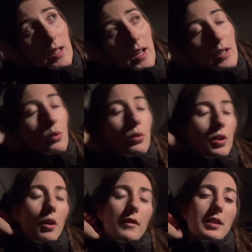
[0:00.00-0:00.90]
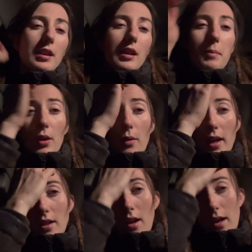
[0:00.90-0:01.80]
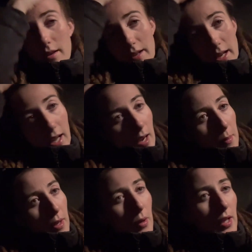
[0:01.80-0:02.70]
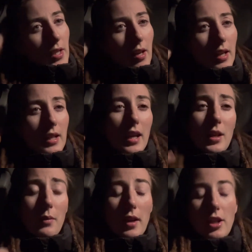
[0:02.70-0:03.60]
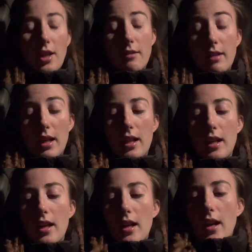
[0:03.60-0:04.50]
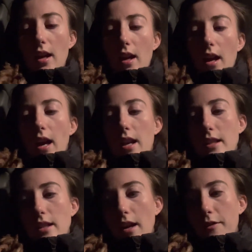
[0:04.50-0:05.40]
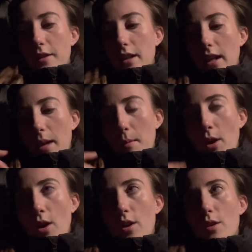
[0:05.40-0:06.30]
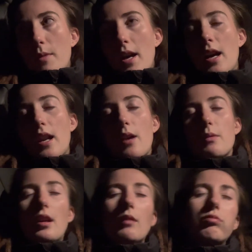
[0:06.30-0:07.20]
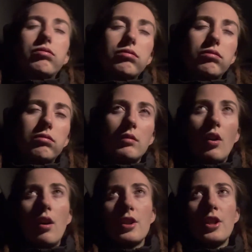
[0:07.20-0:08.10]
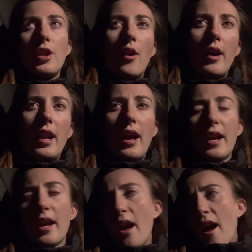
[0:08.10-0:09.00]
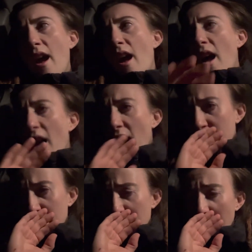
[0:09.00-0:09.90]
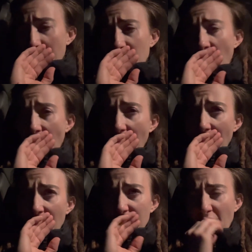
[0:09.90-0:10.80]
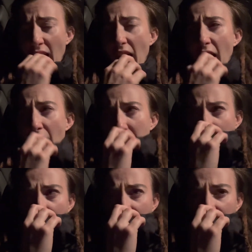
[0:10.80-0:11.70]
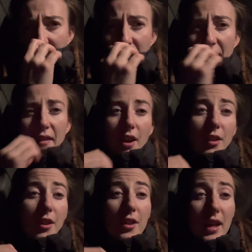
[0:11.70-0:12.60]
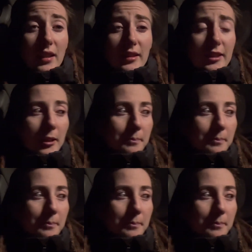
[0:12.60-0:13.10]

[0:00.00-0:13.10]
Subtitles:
it's also obviously been quite tiring, and I've been quite tired anyway generally. And I definitely came home and I was like, gosh, you know, I like, she's so tired. You know, I have other things